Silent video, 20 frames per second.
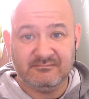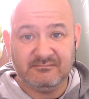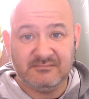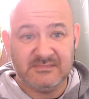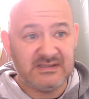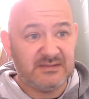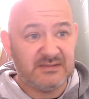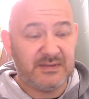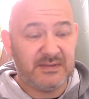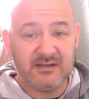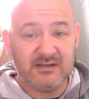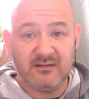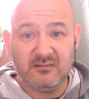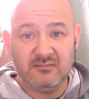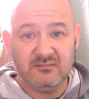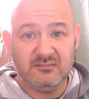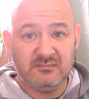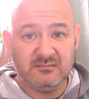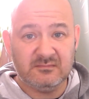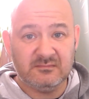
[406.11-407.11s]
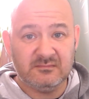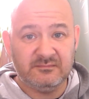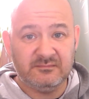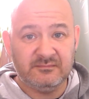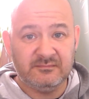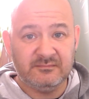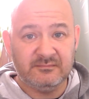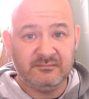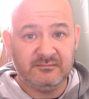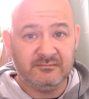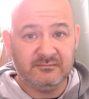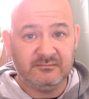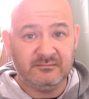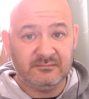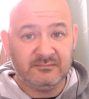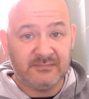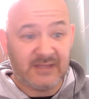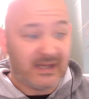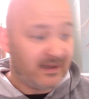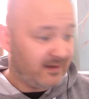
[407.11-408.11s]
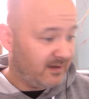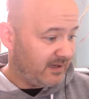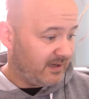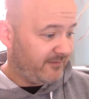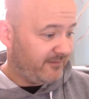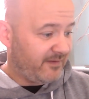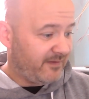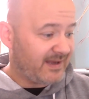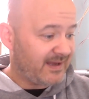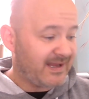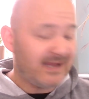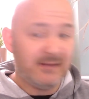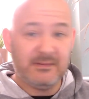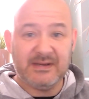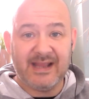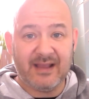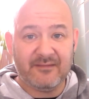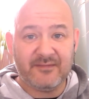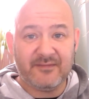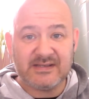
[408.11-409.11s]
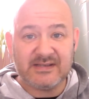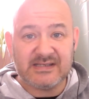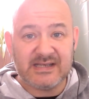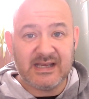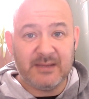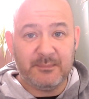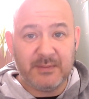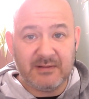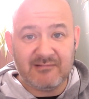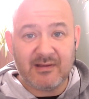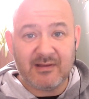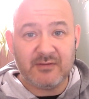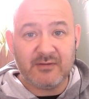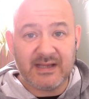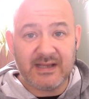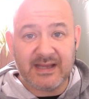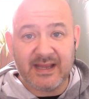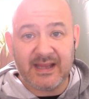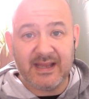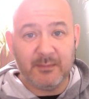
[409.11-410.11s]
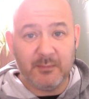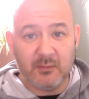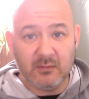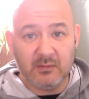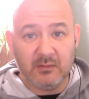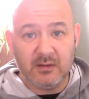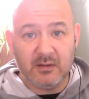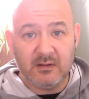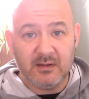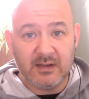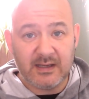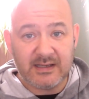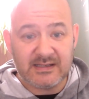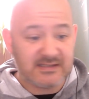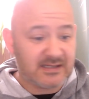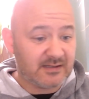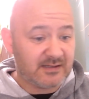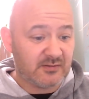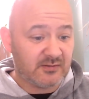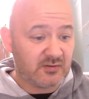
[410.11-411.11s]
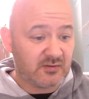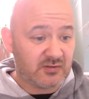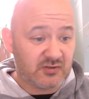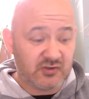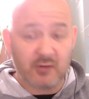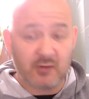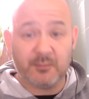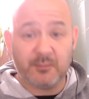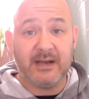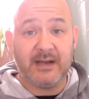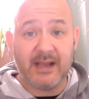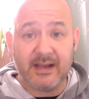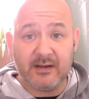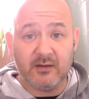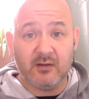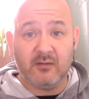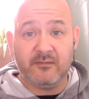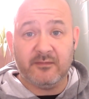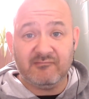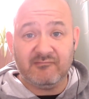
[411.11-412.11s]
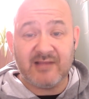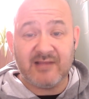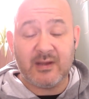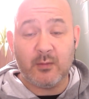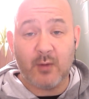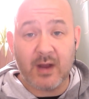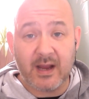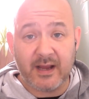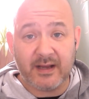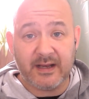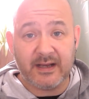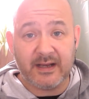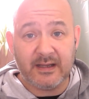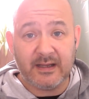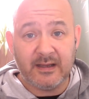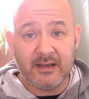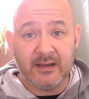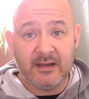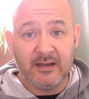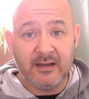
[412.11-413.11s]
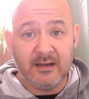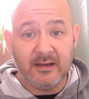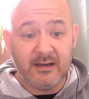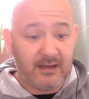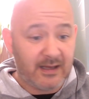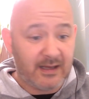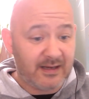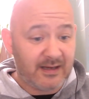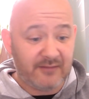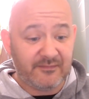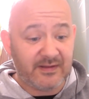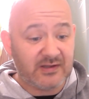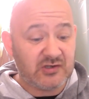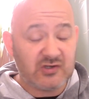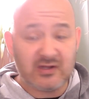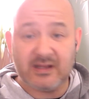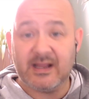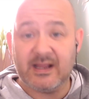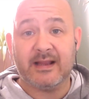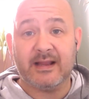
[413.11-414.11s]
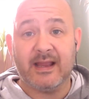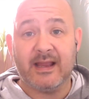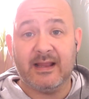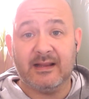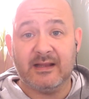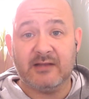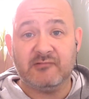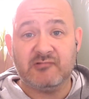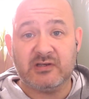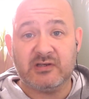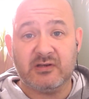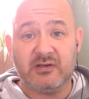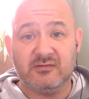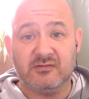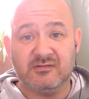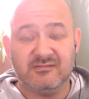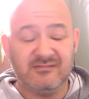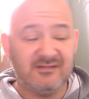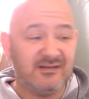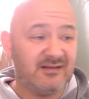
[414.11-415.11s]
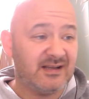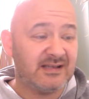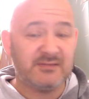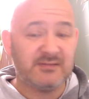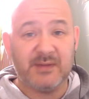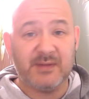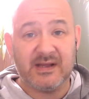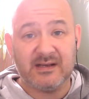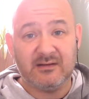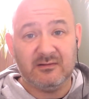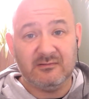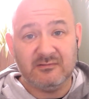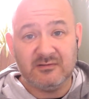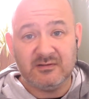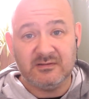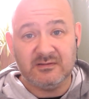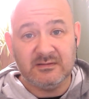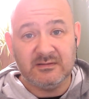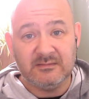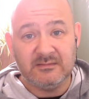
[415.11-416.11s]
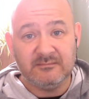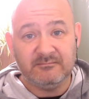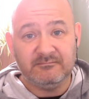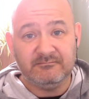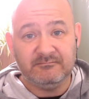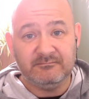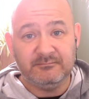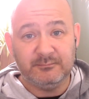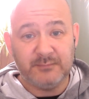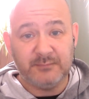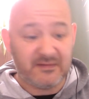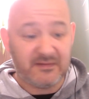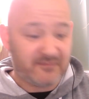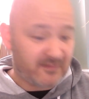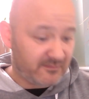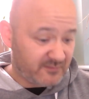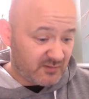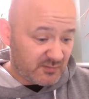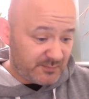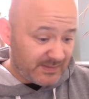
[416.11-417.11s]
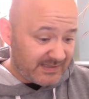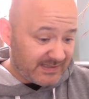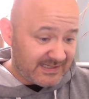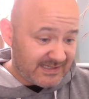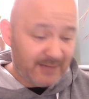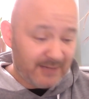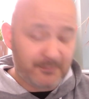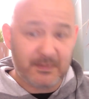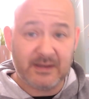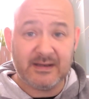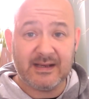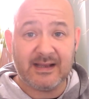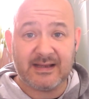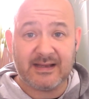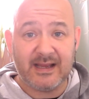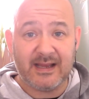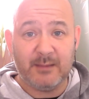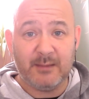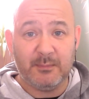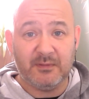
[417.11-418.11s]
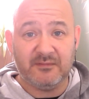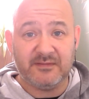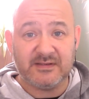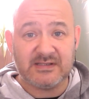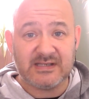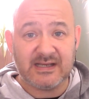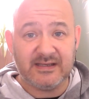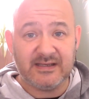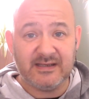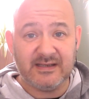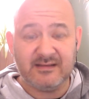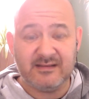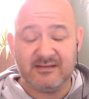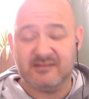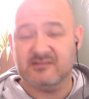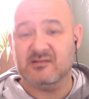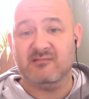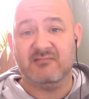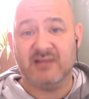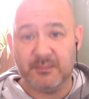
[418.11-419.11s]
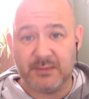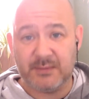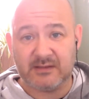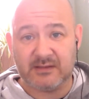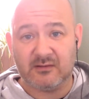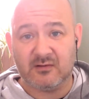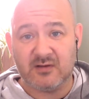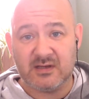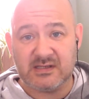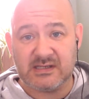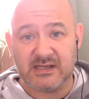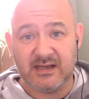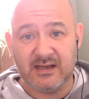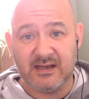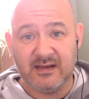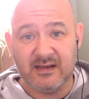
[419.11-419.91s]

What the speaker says: Is it bad luck? If I keep gaffer taping round a cable instead of just chopping end off and rewiring it, and eventually I get electrocuted, that's bad luck. But if I've just been taping that cable for 10 years, it's not really bad luck, is it?